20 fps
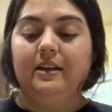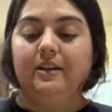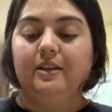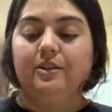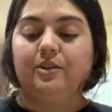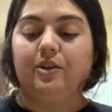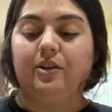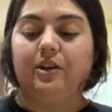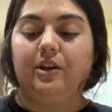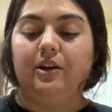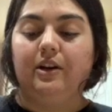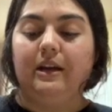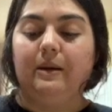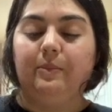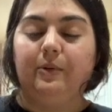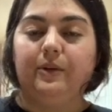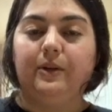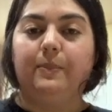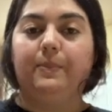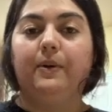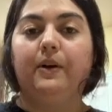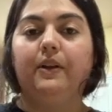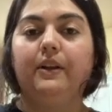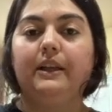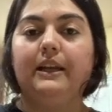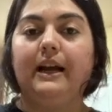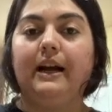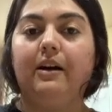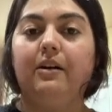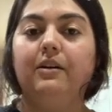so that you're able to pull it
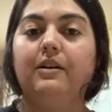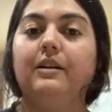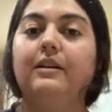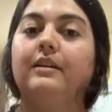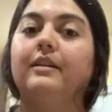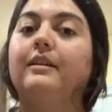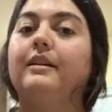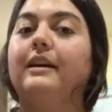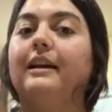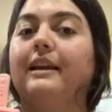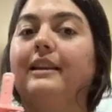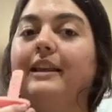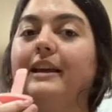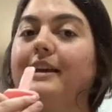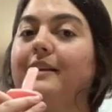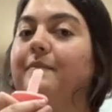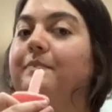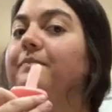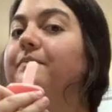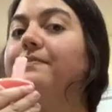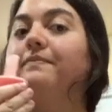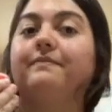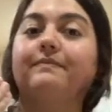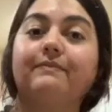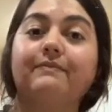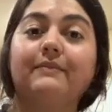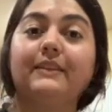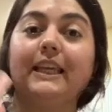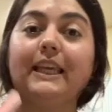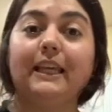out and then
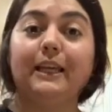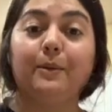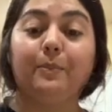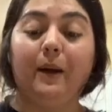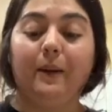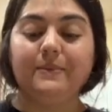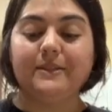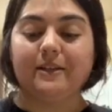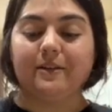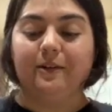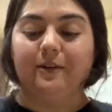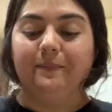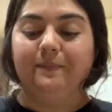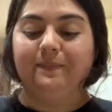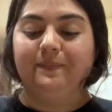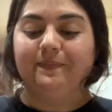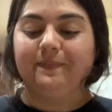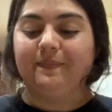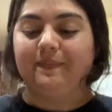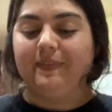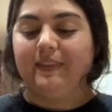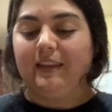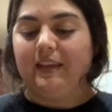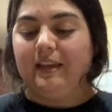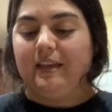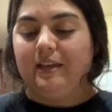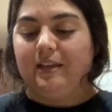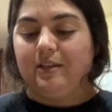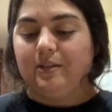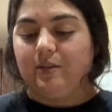eat your popsicle.
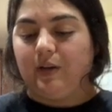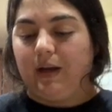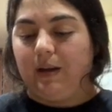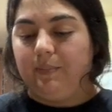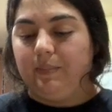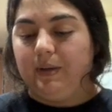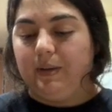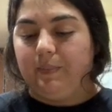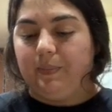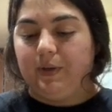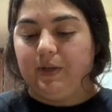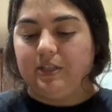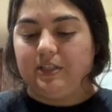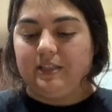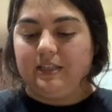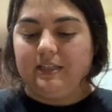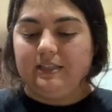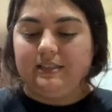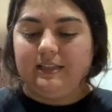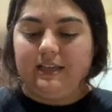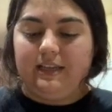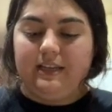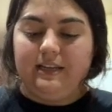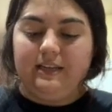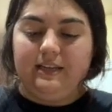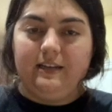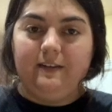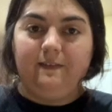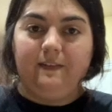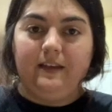So I'm gonna push this in,
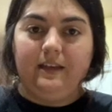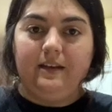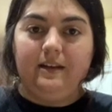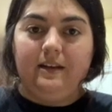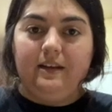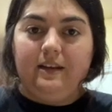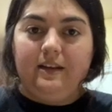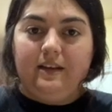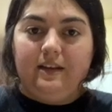and if it